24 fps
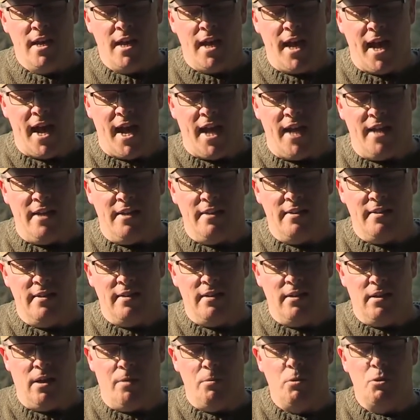and
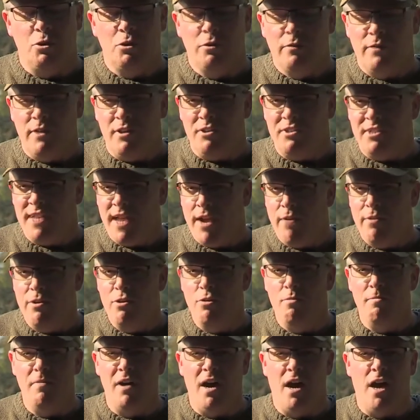I'm not sure if it was Terry
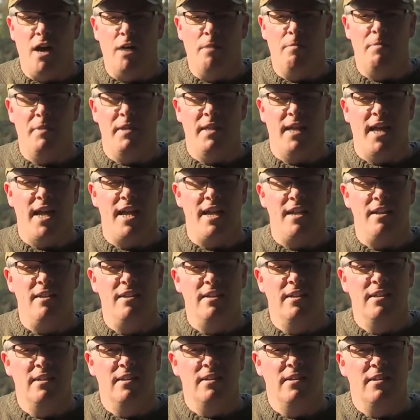or Mark, but they
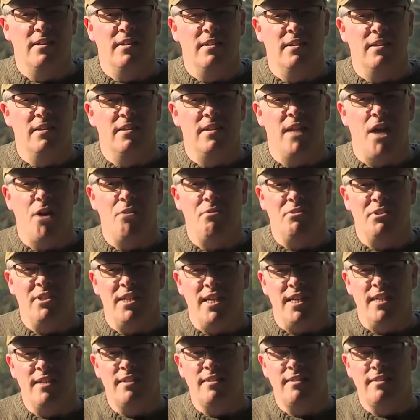
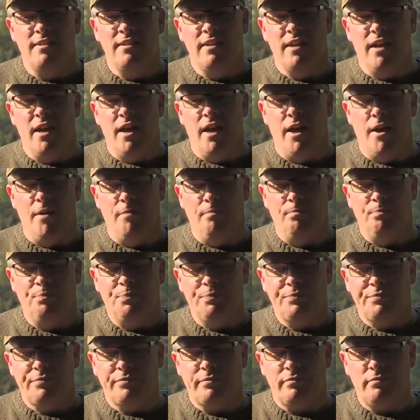noticed um,
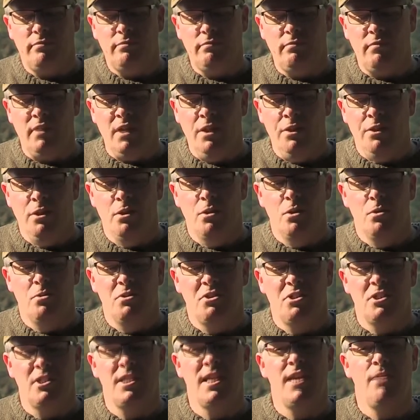that there were
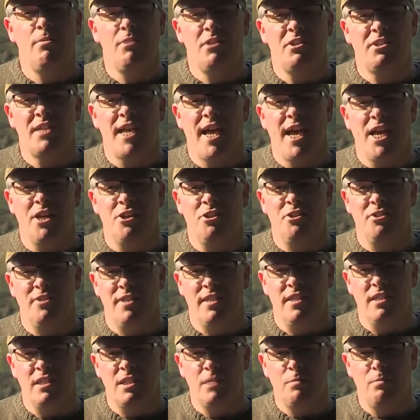serious hatches
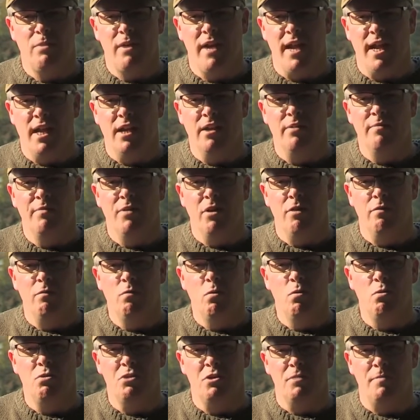in the spring of
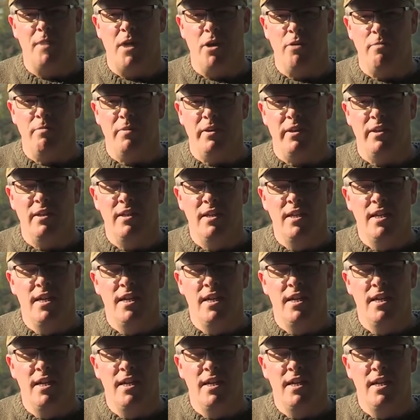water boatmen.